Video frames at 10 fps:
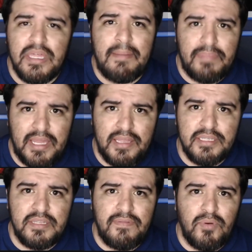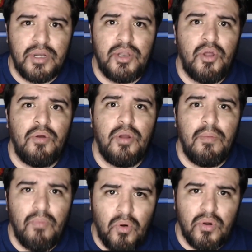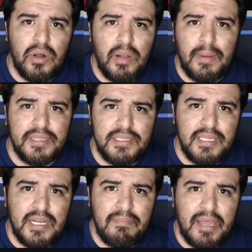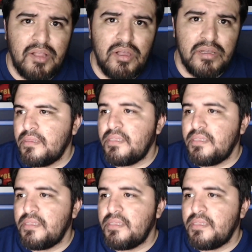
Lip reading: that playlist if you want to know more about the DNA backlog.